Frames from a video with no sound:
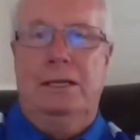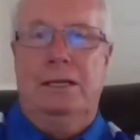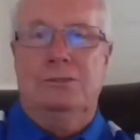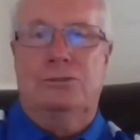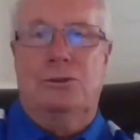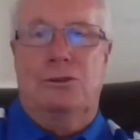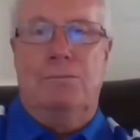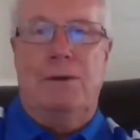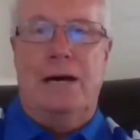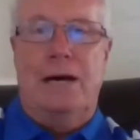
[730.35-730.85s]

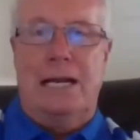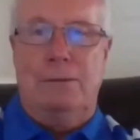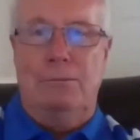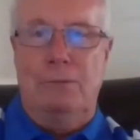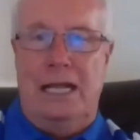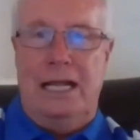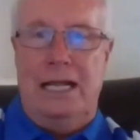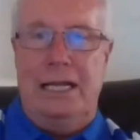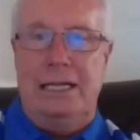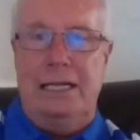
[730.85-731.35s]
So the bottom
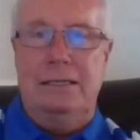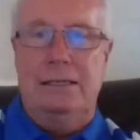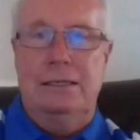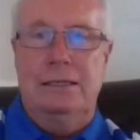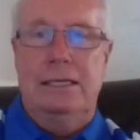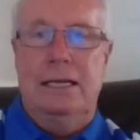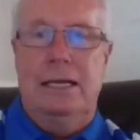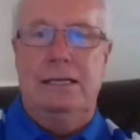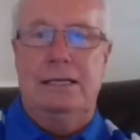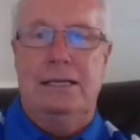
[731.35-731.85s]
line,
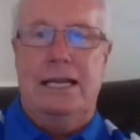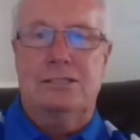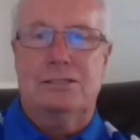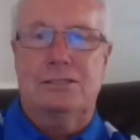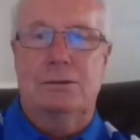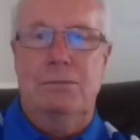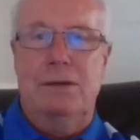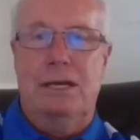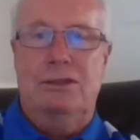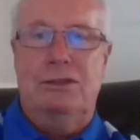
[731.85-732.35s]

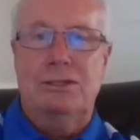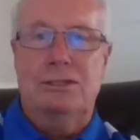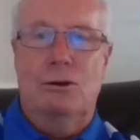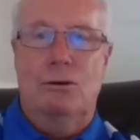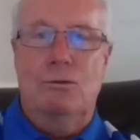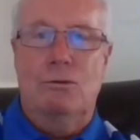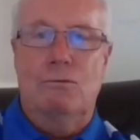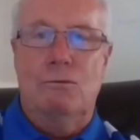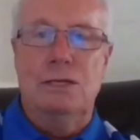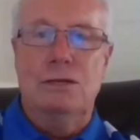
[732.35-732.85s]
dexamethasone